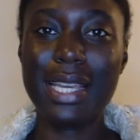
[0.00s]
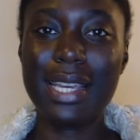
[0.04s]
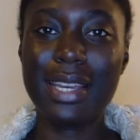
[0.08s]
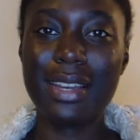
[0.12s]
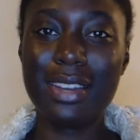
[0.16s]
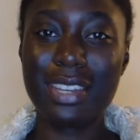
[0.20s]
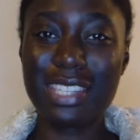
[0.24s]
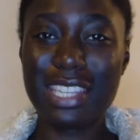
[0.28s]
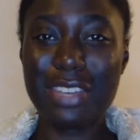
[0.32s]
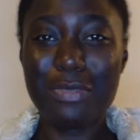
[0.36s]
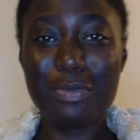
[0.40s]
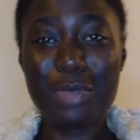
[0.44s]

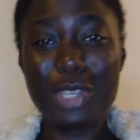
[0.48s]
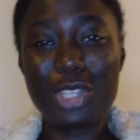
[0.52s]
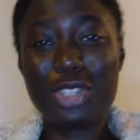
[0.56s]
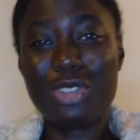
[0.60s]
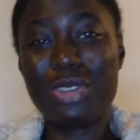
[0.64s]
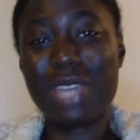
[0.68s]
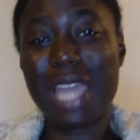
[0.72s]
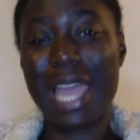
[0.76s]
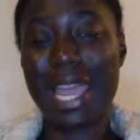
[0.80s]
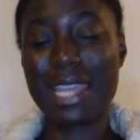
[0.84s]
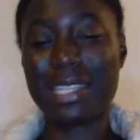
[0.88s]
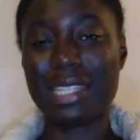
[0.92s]
Because I've missed
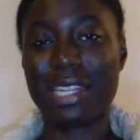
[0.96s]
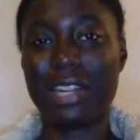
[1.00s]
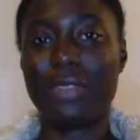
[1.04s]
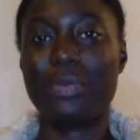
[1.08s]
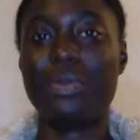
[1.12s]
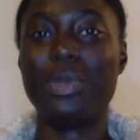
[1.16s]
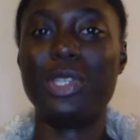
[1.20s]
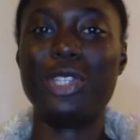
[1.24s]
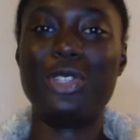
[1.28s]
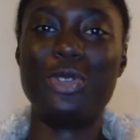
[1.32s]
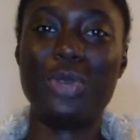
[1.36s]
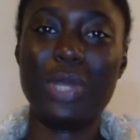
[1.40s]
you guys and
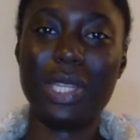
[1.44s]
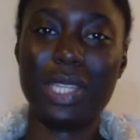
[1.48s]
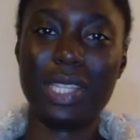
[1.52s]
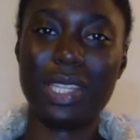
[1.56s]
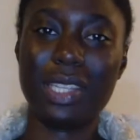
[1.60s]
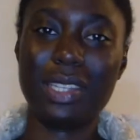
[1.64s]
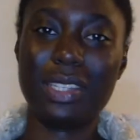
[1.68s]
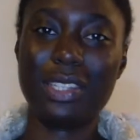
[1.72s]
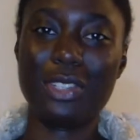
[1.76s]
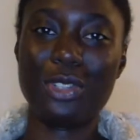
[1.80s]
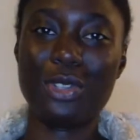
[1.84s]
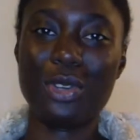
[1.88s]
I've missed doing
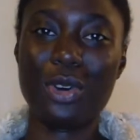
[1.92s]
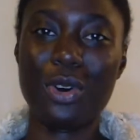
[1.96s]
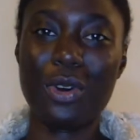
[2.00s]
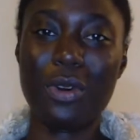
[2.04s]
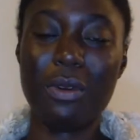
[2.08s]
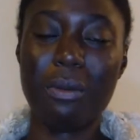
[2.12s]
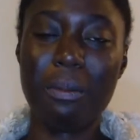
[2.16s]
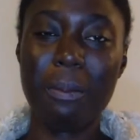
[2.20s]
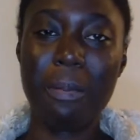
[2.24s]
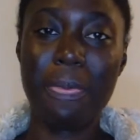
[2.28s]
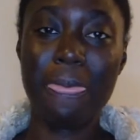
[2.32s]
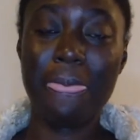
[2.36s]
this.
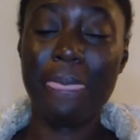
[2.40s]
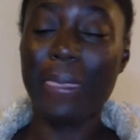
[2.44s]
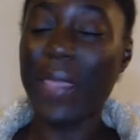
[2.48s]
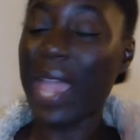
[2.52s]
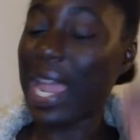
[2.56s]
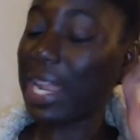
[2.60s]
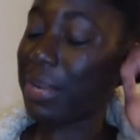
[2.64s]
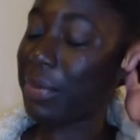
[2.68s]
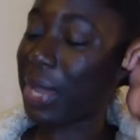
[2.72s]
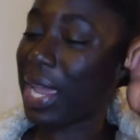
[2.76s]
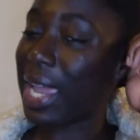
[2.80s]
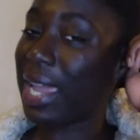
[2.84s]
So
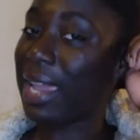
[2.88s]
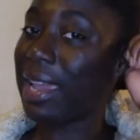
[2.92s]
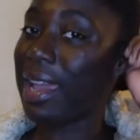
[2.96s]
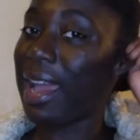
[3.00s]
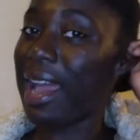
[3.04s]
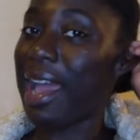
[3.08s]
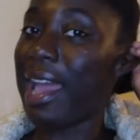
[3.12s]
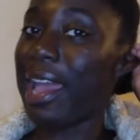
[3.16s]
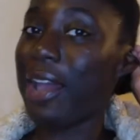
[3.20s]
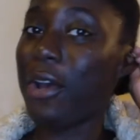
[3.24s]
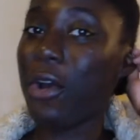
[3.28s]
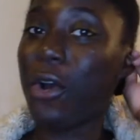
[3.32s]
anyway,
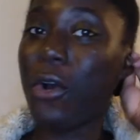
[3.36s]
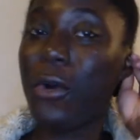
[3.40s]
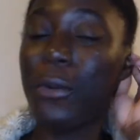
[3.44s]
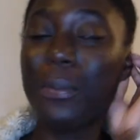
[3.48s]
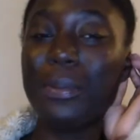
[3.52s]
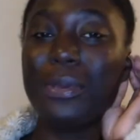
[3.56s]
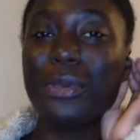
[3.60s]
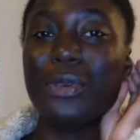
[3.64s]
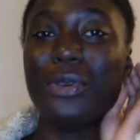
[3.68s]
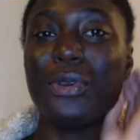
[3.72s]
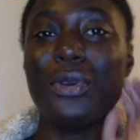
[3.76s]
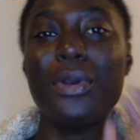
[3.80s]
I
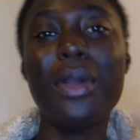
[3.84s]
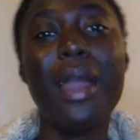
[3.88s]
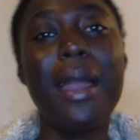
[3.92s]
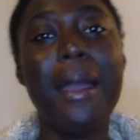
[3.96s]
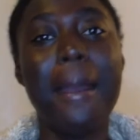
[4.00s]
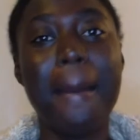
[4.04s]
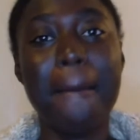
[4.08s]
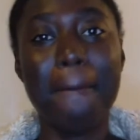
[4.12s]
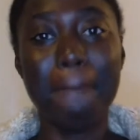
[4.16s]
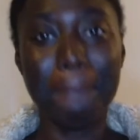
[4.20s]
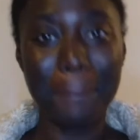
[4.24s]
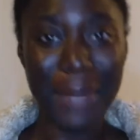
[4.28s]
hope you
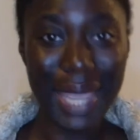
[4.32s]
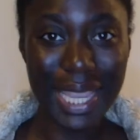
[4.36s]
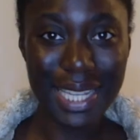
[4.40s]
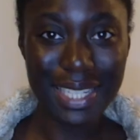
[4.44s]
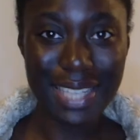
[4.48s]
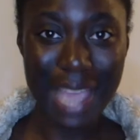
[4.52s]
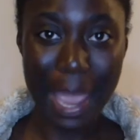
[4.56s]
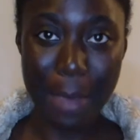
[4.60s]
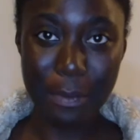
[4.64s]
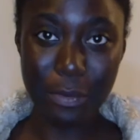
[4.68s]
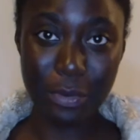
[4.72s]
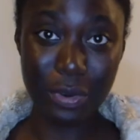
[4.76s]
make
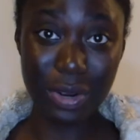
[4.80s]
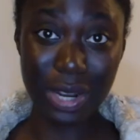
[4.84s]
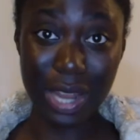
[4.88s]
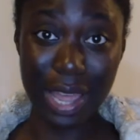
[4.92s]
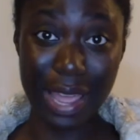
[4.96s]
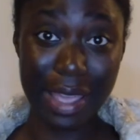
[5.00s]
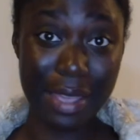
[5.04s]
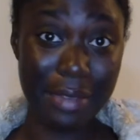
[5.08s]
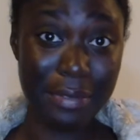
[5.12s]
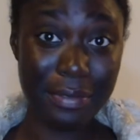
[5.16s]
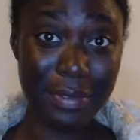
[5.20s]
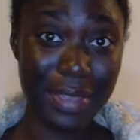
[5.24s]
time for
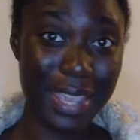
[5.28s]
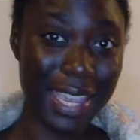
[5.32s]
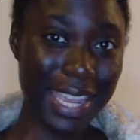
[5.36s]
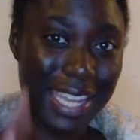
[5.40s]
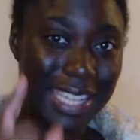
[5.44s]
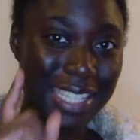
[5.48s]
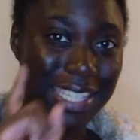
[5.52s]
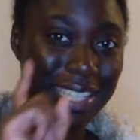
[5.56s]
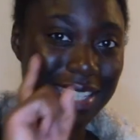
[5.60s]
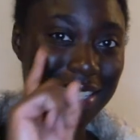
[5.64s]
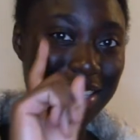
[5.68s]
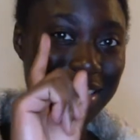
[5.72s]
life.
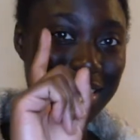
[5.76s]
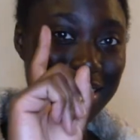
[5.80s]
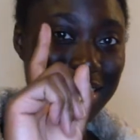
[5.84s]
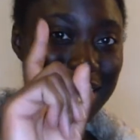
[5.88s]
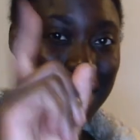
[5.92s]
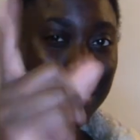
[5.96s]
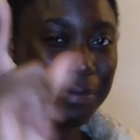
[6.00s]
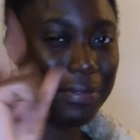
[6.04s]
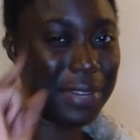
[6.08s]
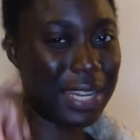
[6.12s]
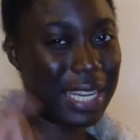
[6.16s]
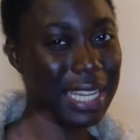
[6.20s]
It's
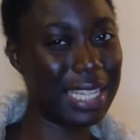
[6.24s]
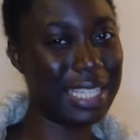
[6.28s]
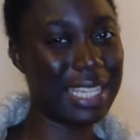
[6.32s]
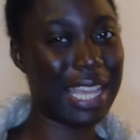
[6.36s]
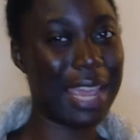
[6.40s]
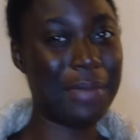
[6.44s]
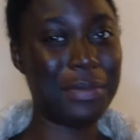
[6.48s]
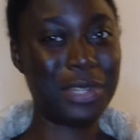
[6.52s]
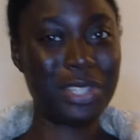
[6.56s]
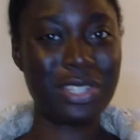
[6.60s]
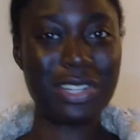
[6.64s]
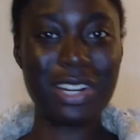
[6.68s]
definitely
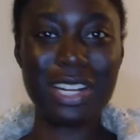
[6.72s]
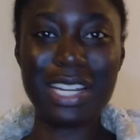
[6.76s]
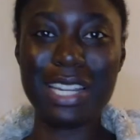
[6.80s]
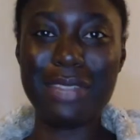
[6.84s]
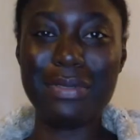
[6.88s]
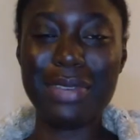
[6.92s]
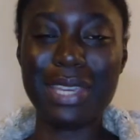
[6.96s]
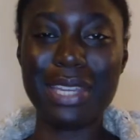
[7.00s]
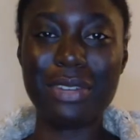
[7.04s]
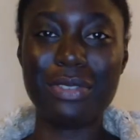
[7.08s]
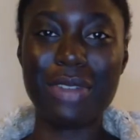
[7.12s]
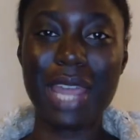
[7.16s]
time to start
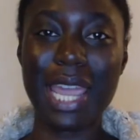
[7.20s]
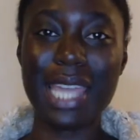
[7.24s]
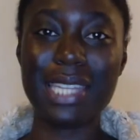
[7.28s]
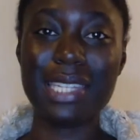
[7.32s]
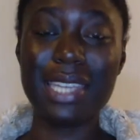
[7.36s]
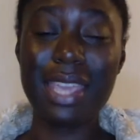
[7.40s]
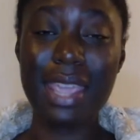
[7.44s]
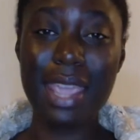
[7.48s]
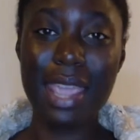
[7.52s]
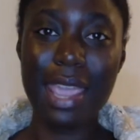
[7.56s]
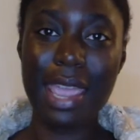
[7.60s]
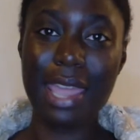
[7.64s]
living it right.
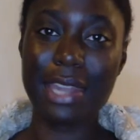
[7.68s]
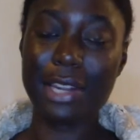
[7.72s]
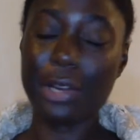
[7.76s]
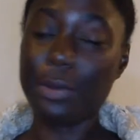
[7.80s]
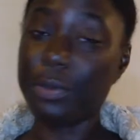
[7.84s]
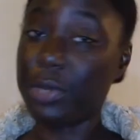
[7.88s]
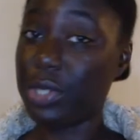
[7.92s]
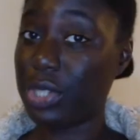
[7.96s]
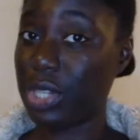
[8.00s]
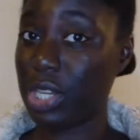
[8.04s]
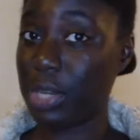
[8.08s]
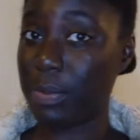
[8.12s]
And I
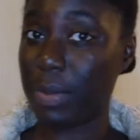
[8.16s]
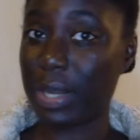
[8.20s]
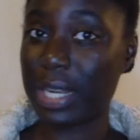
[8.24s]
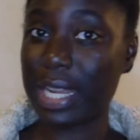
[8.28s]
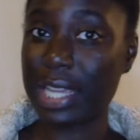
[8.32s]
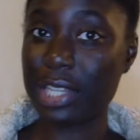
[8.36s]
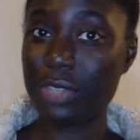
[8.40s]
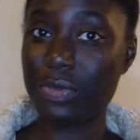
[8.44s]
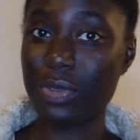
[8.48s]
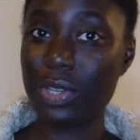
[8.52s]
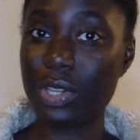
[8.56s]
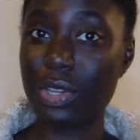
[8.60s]
hope to see you in my
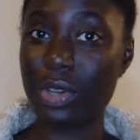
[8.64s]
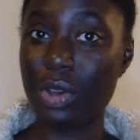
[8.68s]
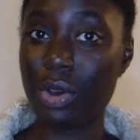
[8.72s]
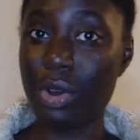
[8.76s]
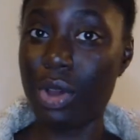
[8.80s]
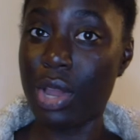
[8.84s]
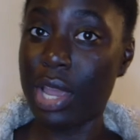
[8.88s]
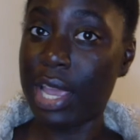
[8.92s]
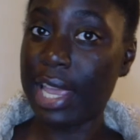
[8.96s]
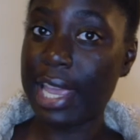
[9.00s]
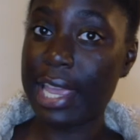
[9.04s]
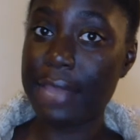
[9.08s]
next
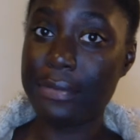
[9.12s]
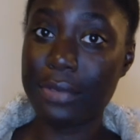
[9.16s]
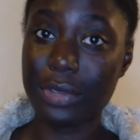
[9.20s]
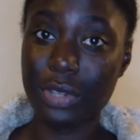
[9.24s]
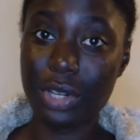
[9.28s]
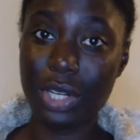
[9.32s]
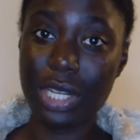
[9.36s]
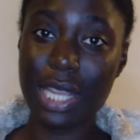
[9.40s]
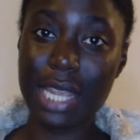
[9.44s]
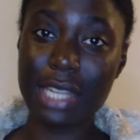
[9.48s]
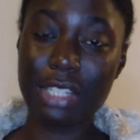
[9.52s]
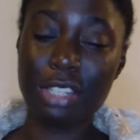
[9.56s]
video. If you're
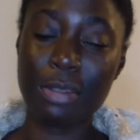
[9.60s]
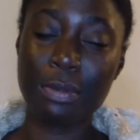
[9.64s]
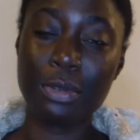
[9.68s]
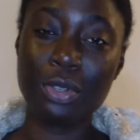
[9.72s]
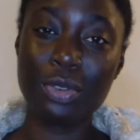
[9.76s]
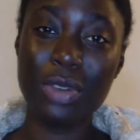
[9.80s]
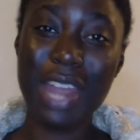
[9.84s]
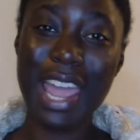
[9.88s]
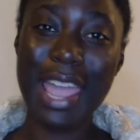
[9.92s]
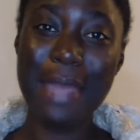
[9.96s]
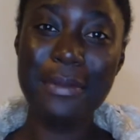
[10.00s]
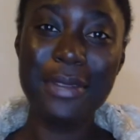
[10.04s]
not yet
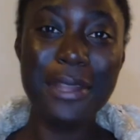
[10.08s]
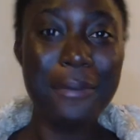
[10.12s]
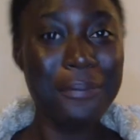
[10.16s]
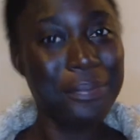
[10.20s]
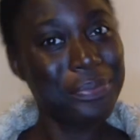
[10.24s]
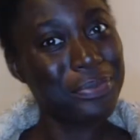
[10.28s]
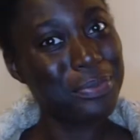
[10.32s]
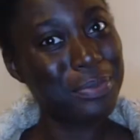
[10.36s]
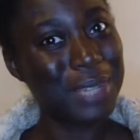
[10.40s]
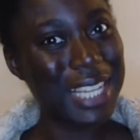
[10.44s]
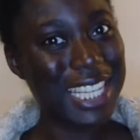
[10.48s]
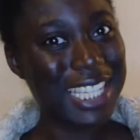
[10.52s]
subscribed,
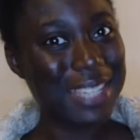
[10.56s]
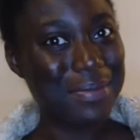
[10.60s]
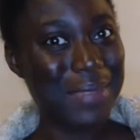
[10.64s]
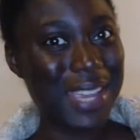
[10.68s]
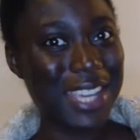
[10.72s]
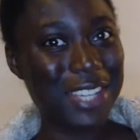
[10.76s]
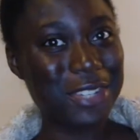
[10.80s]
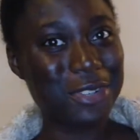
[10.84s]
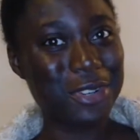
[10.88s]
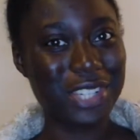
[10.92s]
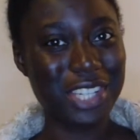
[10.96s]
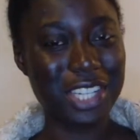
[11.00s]
please
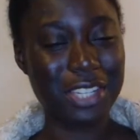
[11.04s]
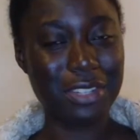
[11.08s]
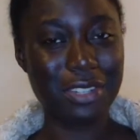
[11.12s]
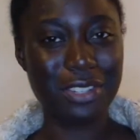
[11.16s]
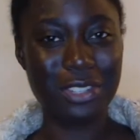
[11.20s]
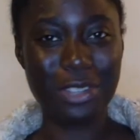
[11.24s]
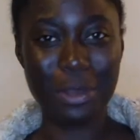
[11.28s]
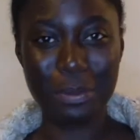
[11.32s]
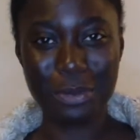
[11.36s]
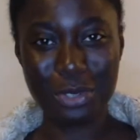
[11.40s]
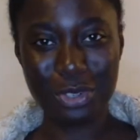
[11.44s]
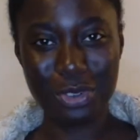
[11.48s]
make sure to
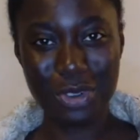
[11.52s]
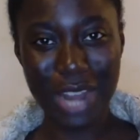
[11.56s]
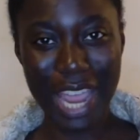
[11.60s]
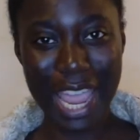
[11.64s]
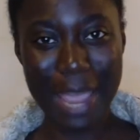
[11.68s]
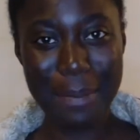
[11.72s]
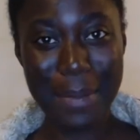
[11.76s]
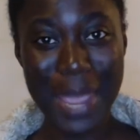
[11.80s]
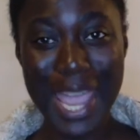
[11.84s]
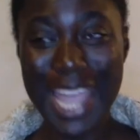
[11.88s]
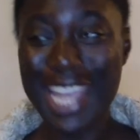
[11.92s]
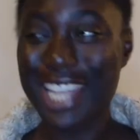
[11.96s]

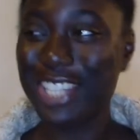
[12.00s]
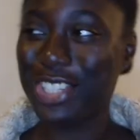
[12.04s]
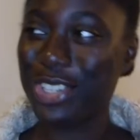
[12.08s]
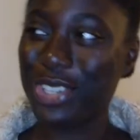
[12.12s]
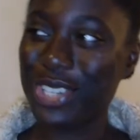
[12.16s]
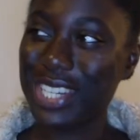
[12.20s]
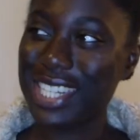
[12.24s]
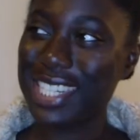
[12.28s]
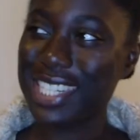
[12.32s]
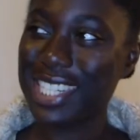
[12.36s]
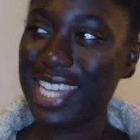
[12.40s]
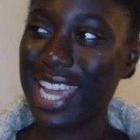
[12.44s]
subscribe
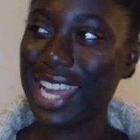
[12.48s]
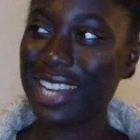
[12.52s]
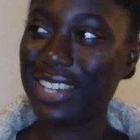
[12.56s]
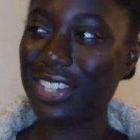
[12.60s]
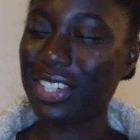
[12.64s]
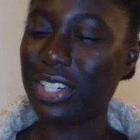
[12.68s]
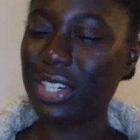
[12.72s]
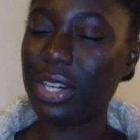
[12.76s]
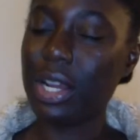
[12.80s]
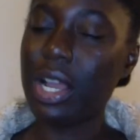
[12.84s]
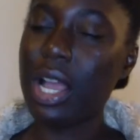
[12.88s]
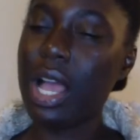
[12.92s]
to this
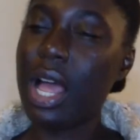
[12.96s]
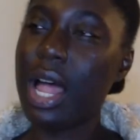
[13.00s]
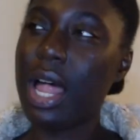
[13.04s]
channel,